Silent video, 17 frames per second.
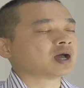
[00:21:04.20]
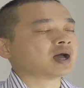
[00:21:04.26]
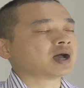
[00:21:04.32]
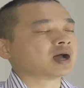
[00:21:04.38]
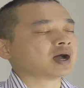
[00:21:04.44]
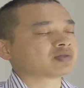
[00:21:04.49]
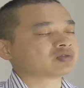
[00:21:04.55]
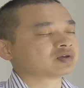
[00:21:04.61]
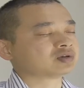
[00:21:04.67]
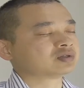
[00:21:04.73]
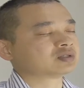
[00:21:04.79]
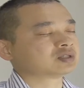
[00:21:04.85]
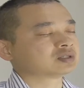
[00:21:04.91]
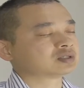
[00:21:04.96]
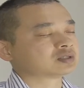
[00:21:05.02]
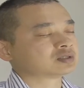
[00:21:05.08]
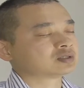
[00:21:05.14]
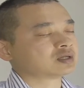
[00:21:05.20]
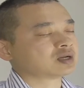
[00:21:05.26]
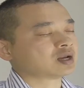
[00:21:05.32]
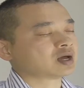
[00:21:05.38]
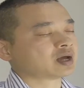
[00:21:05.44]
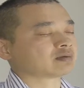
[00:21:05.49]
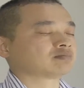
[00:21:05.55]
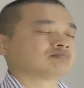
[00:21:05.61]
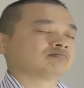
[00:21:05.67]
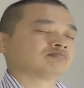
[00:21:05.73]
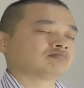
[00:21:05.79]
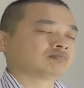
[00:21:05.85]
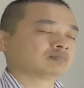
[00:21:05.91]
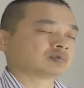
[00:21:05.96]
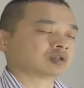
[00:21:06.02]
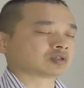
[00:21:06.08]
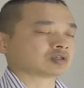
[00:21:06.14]
Others is like
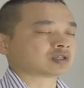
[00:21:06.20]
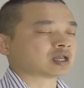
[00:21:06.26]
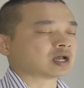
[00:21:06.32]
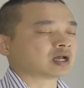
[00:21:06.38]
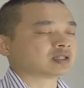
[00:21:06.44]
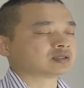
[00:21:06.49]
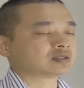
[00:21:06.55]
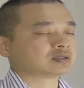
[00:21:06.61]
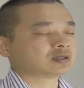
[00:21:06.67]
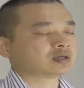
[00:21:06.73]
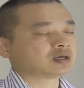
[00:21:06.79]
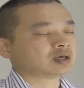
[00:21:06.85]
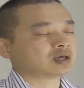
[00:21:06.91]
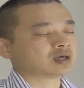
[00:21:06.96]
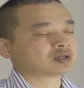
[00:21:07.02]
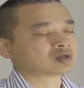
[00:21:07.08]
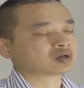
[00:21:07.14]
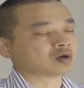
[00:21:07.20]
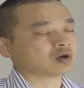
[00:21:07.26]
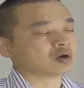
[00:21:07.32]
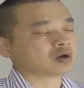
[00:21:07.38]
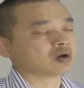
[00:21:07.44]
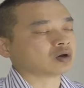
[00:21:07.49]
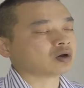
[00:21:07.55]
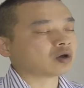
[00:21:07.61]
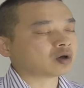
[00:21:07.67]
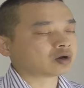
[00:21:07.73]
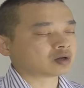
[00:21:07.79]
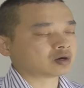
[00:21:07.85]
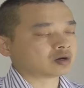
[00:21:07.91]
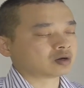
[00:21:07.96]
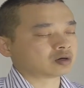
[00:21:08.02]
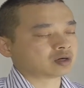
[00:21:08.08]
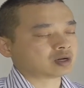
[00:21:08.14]
Dr. Tan's has got a lot
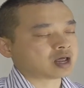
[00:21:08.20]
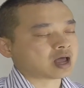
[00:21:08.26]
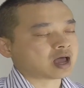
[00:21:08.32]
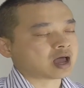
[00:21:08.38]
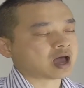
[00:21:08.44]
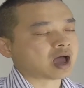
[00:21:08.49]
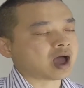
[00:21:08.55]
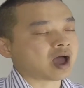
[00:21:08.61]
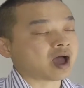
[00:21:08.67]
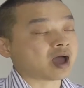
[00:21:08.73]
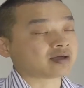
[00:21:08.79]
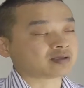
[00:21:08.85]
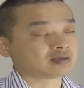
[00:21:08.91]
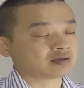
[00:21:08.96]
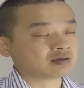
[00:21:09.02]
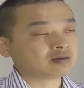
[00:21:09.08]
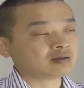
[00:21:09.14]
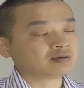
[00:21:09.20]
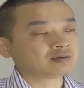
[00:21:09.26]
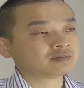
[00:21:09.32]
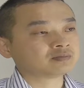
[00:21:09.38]
of idea